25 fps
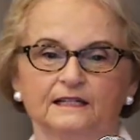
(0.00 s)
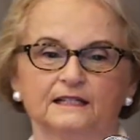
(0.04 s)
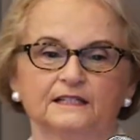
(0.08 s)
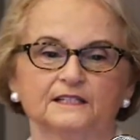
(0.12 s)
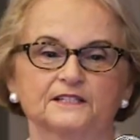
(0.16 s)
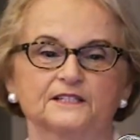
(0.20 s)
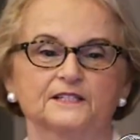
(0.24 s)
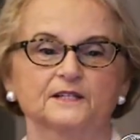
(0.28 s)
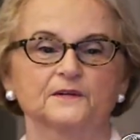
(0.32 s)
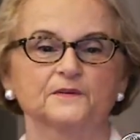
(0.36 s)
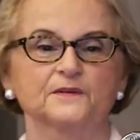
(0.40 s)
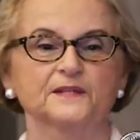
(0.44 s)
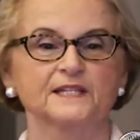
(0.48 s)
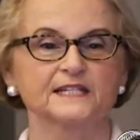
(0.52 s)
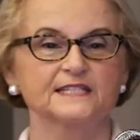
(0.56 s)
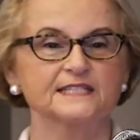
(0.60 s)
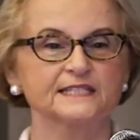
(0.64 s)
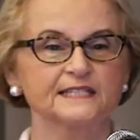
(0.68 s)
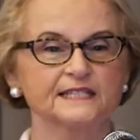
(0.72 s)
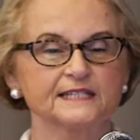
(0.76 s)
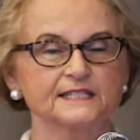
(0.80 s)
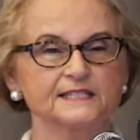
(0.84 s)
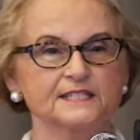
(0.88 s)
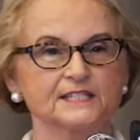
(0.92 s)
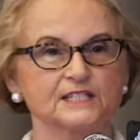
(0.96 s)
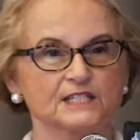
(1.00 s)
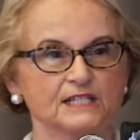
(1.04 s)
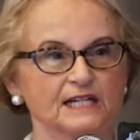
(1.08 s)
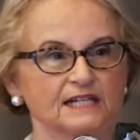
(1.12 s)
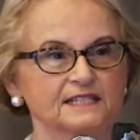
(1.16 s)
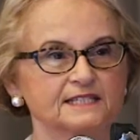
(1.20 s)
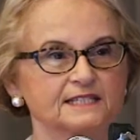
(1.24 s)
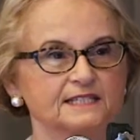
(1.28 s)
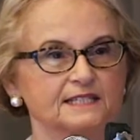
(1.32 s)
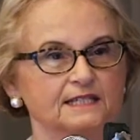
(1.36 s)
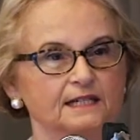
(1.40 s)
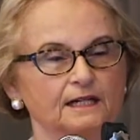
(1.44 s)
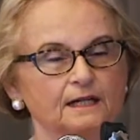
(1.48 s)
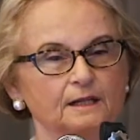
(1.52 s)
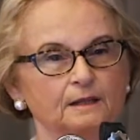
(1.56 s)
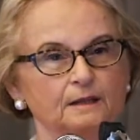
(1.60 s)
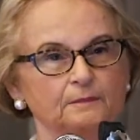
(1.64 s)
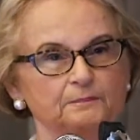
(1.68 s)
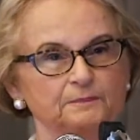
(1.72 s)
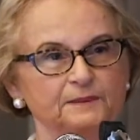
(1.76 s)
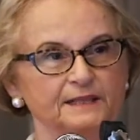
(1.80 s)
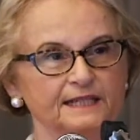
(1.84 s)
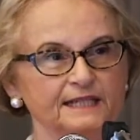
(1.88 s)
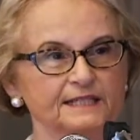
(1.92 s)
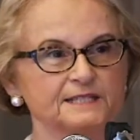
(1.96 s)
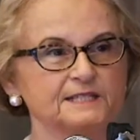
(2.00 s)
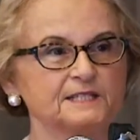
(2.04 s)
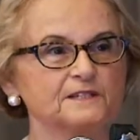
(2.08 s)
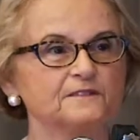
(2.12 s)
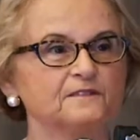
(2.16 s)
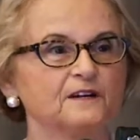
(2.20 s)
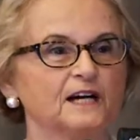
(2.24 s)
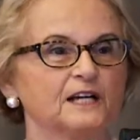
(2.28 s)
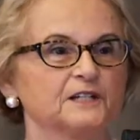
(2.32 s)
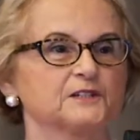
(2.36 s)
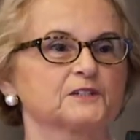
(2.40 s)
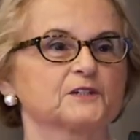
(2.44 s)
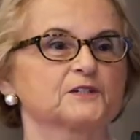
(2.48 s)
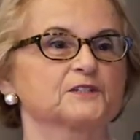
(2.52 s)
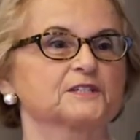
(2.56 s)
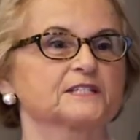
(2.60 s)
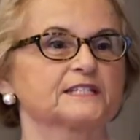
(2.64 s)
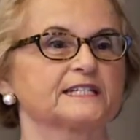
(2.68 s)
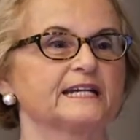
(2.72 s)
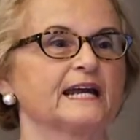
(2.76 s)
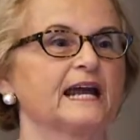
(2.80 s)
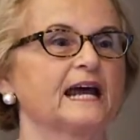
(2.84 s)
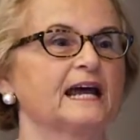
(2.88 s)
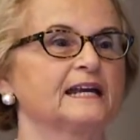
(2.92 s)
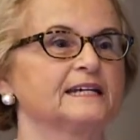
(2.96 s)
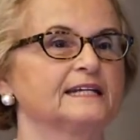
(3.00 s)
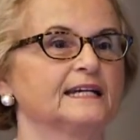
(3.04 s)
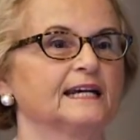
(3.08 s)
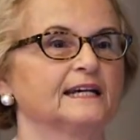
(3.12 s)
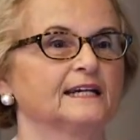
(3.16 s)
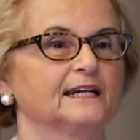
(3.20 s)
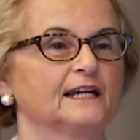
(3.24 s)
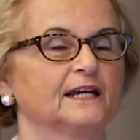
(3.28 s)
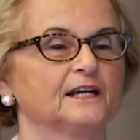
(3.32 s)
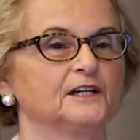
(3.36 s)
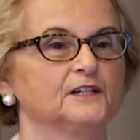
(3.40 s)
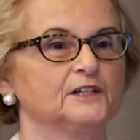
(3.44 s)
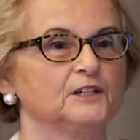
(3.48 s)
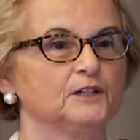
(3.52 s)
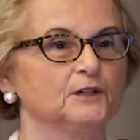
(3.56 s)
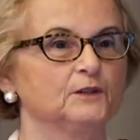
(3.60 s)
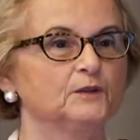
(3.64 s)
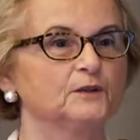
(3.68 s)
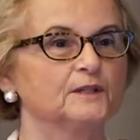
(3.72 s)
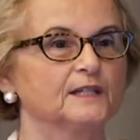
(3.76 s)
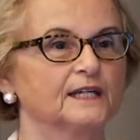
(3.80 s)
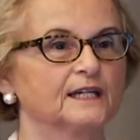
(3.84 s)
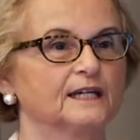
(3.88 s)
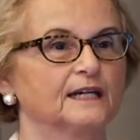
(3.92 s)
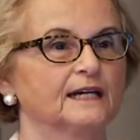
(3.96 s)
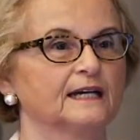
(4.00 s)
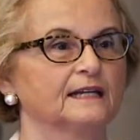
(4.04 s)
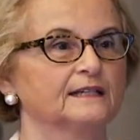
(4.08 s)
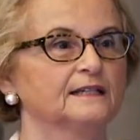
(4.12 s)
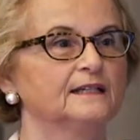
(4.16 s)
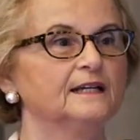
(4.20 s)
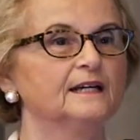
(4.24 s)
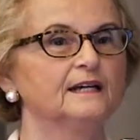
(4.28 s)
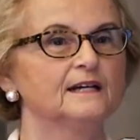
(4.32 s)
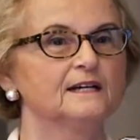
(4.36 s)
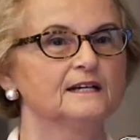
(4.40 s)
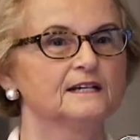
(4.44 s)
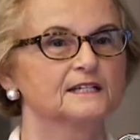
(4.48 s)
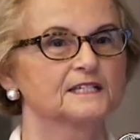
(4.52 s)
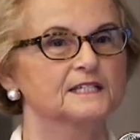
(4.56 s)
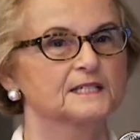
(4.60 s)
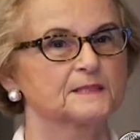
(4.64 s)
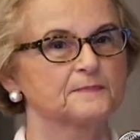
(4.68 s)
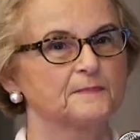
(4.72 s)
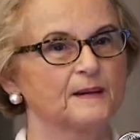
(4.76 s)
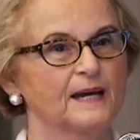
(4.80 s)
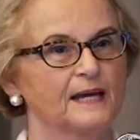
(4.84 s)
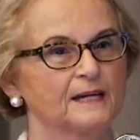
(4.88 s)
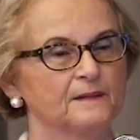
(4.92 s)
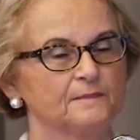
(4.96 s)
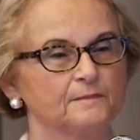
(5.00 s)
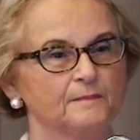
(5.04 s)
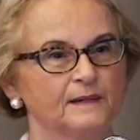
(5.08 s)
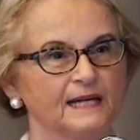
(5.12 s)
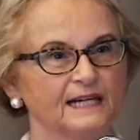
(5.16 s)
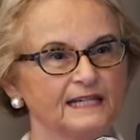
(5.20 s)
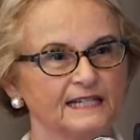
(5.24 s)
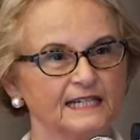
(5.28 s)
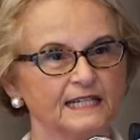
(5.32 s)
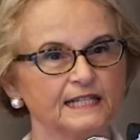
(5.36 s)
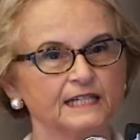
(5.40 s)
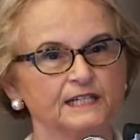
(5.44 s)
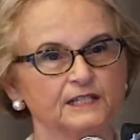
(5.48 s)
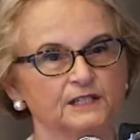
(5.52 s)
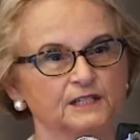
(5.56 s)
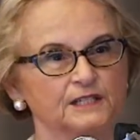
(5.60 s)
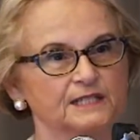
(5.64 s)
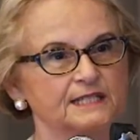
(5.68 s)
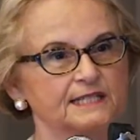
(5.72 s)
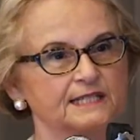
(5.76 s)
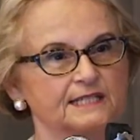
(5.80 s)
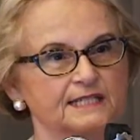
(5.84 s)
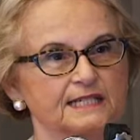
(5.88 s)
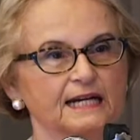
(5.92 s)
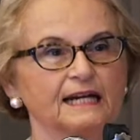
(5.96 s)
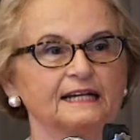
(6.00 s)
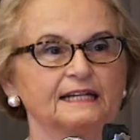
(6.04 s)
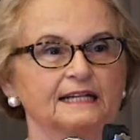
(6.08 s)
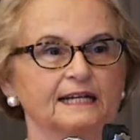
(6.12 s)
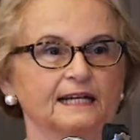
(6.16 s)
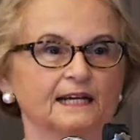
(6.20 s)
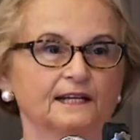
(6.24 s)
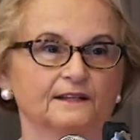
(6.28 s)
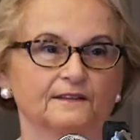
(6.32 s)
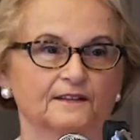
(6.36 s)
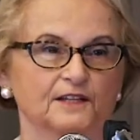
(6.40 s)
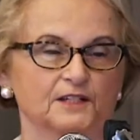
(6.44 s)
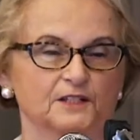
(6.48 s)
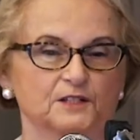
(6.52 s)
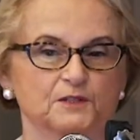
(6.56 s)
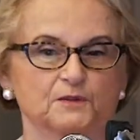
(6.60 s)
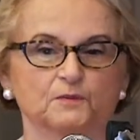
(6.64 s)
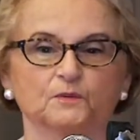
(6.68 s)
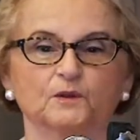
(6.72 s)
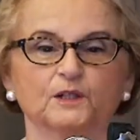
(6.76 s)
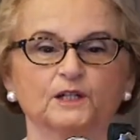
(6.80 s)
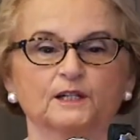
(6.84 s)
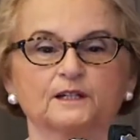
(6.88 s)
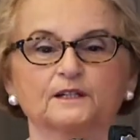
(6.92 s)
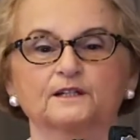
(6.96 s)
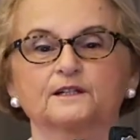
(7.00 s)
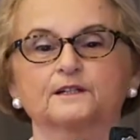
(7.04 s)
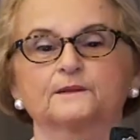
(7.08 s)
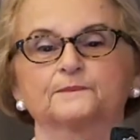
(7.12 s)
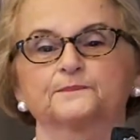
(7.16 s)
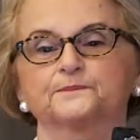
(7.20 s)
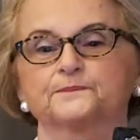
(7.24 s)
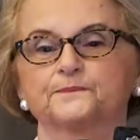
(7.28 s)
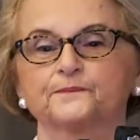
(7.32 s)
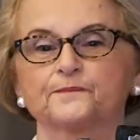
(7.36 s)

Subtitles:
So this is just a piece of understanding, and you can spend many years studying this work.